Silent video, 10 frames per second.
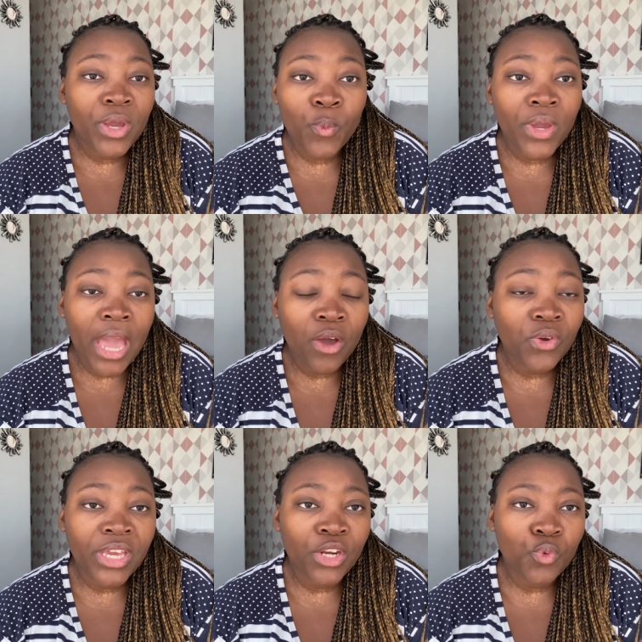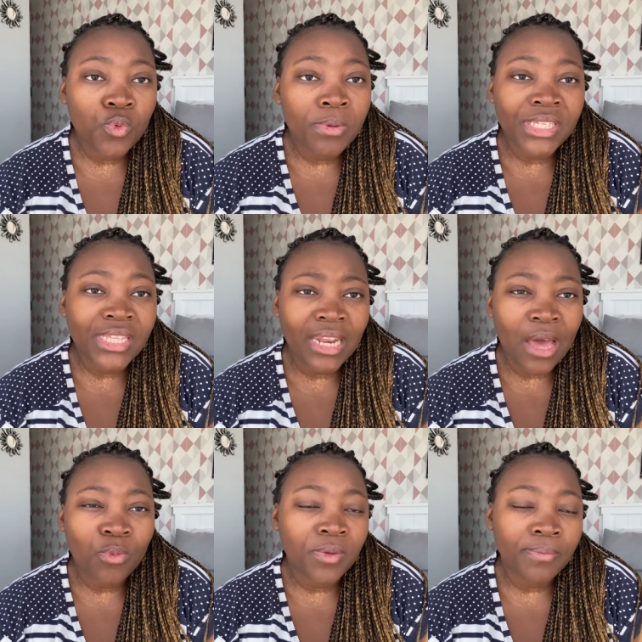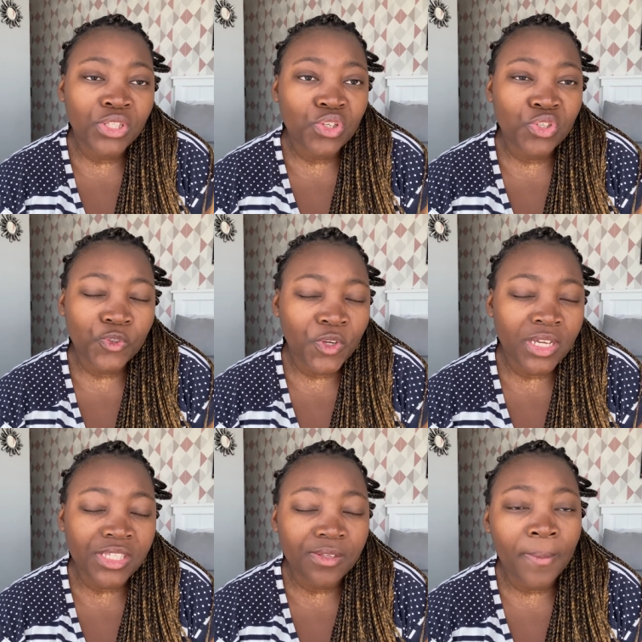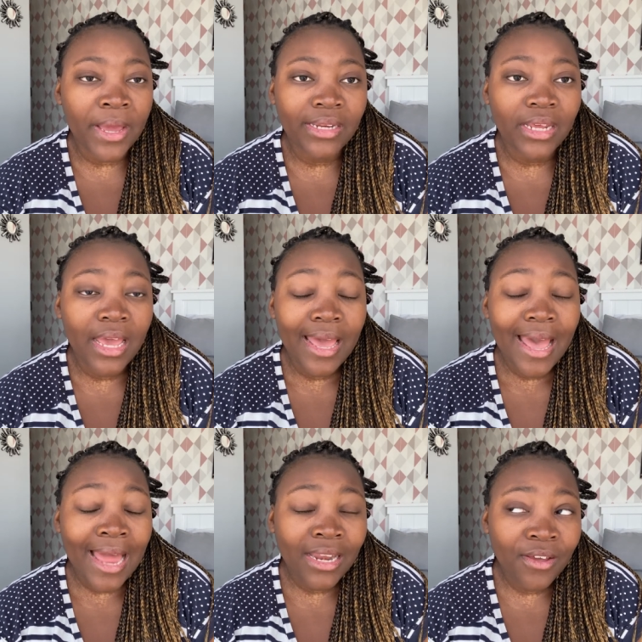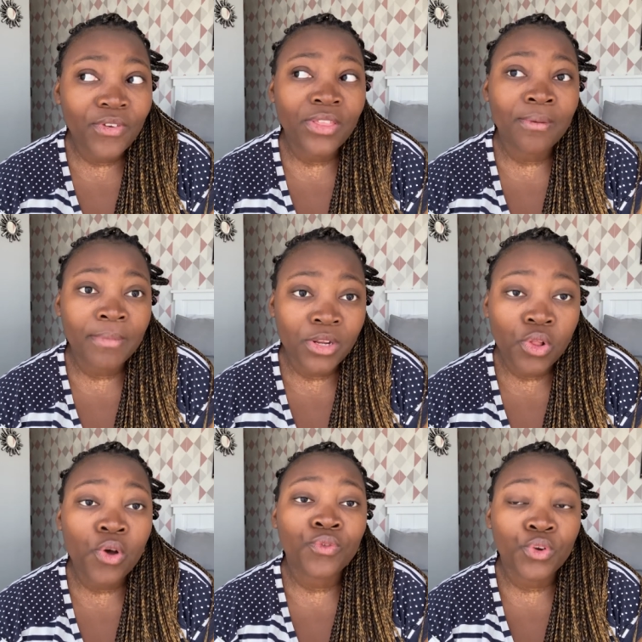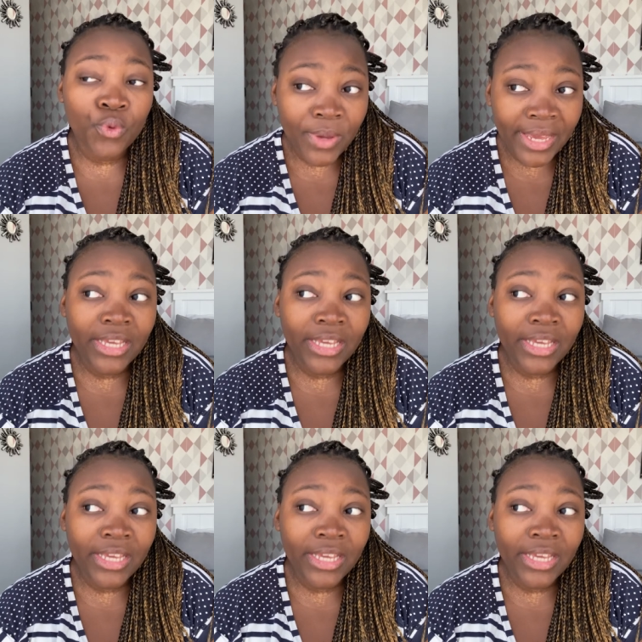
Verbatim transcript: where I could get Ubers, then I wouldn't be so stressed. But I live in the middle of nowhere.